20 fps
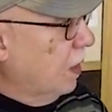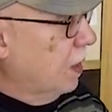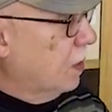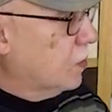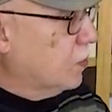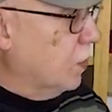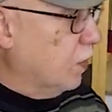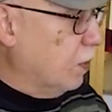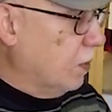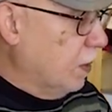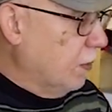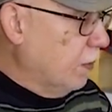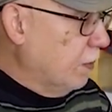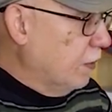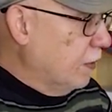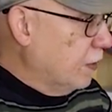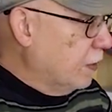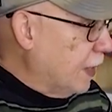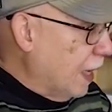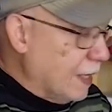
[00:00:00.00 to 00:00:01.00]
So
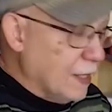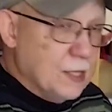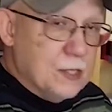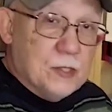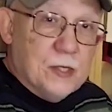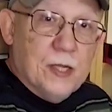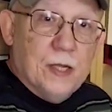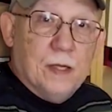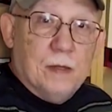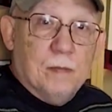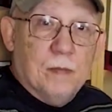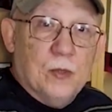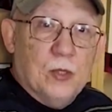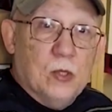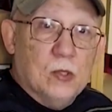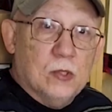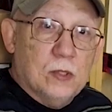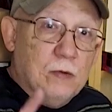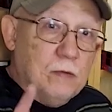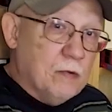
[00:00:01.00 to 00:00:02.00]
that is it.
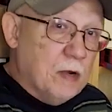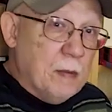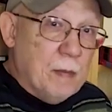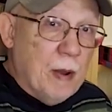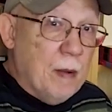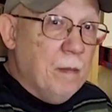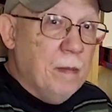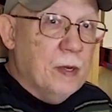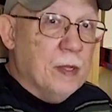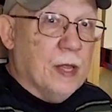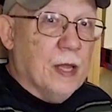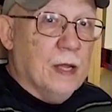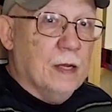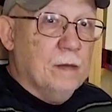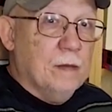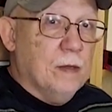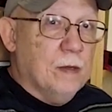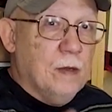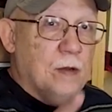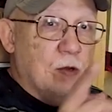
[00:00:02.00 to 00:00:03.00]
Just remember that.
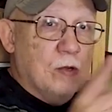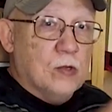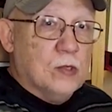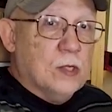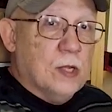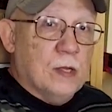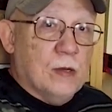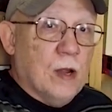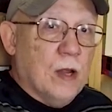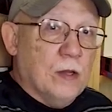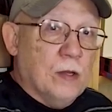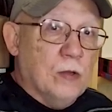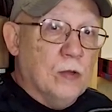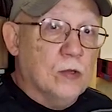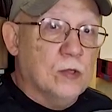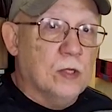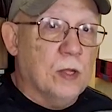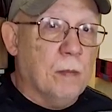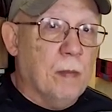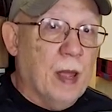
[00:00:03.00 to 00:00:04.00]
You just cannot
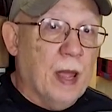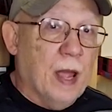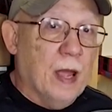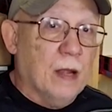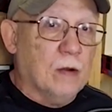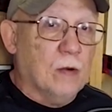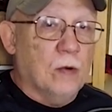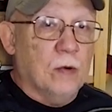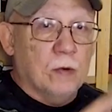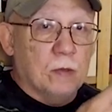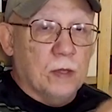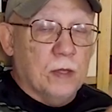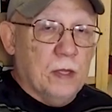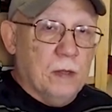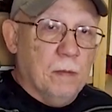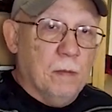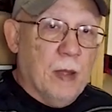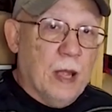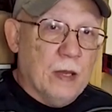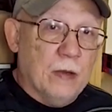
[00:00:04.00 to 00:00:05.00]
use the back or
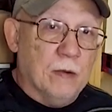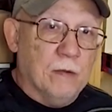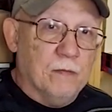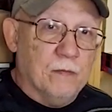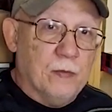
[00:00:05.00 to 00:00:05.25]
the manual